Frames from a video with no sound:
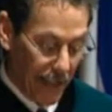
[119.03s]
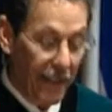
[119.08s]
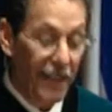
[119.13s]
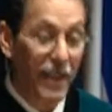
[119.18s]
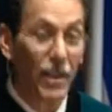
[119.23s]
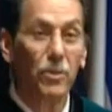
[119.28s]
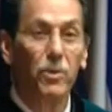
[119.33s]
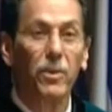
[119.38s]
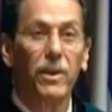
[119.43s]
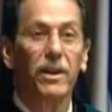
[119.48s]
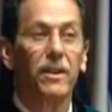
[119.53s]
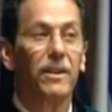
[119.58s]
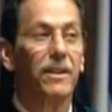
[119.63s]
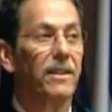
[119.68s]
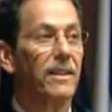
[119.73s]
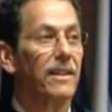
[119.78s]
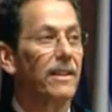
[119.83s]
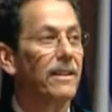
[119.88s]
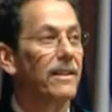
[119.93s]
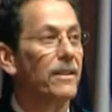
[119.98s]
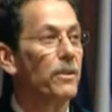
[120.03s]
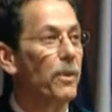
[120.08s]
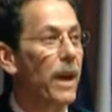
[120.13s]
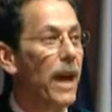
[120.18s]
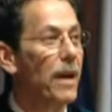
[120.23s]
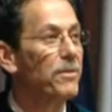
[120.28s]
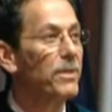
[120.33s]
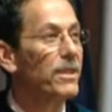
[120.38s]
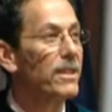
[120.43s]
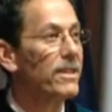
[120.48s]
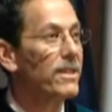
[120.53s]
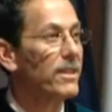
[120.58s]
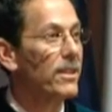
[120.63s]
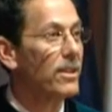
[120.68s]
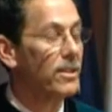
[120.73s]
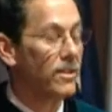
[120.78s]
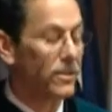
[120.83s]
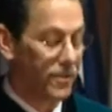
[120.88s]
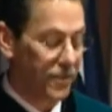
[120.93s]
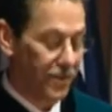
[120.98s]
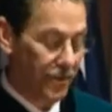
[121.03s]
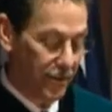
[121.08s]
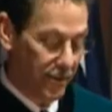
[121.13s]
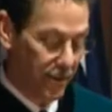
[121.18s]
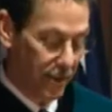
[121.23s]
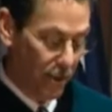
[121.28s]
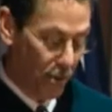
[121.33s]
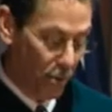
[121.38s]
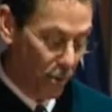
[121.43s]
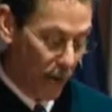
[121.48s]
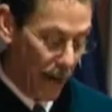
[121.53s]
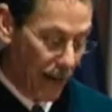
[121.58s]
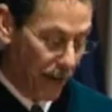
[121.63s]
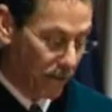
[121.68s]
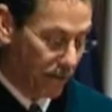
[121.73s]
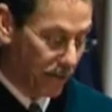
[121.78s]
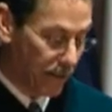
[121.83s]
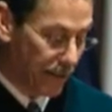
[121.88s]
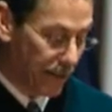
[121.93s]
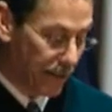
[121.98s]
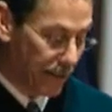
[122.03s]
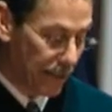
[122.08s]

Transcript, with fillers: than when it wraps itself around